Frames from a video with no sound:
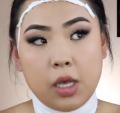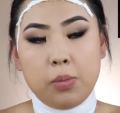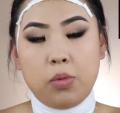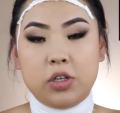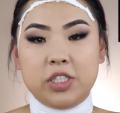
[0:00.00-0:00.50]
I'm
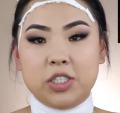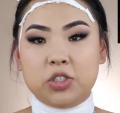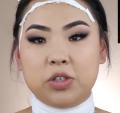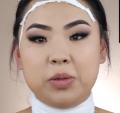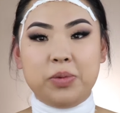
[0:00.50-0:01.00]
watching
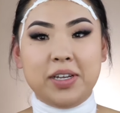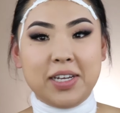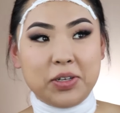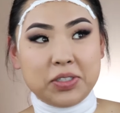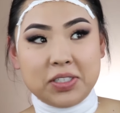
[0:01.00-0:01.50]
Scream right now,
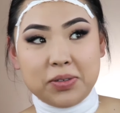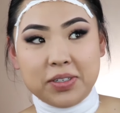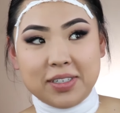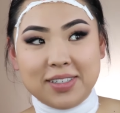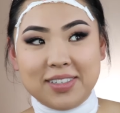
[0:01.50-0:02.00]
it's so
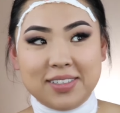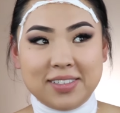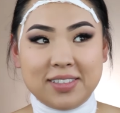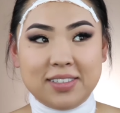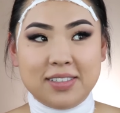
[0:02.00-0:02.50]

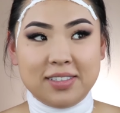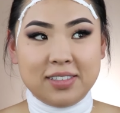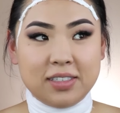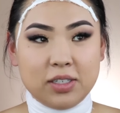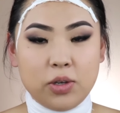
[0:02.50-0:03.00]

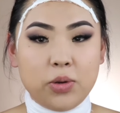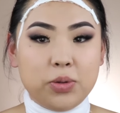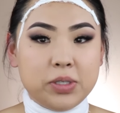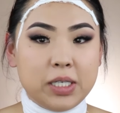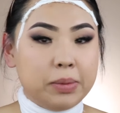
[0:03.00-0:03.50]

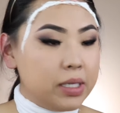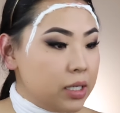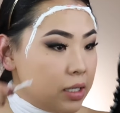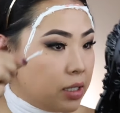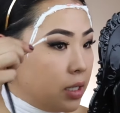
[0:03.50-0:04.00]
good. Oldie but a
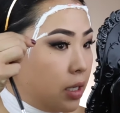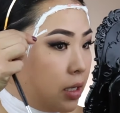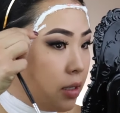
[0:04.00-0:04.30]
goodie.